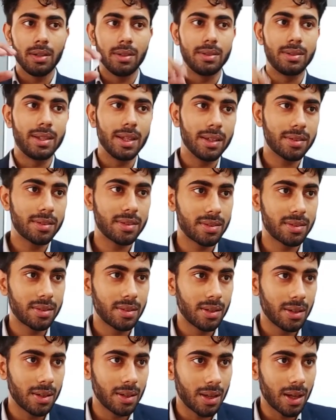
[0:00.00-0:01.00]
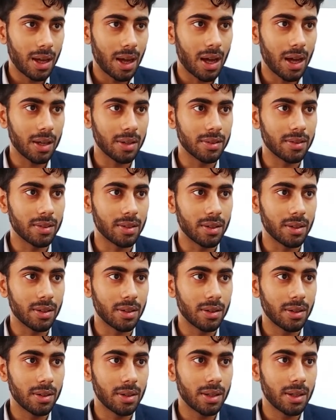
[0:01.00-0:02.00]
this answer
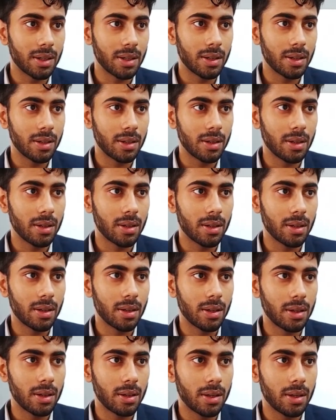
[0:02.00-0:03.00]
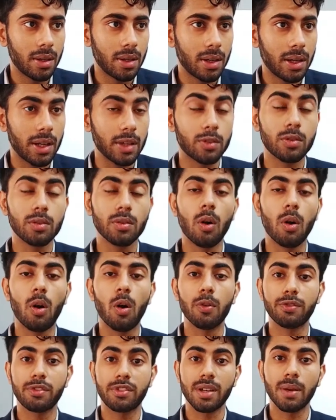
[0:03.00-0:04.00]
is
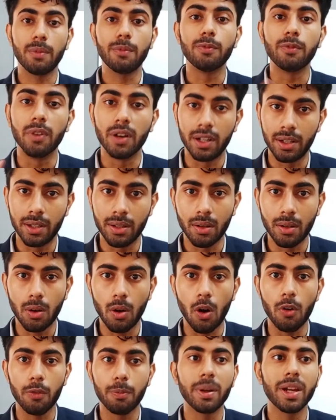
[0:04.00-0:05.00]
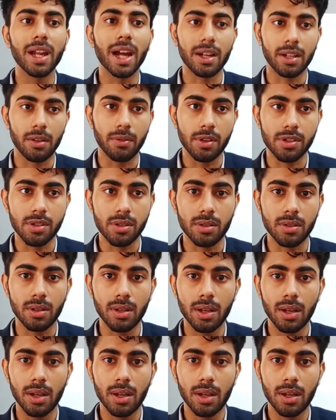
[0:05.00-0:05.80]
of step 1 of pre-activation.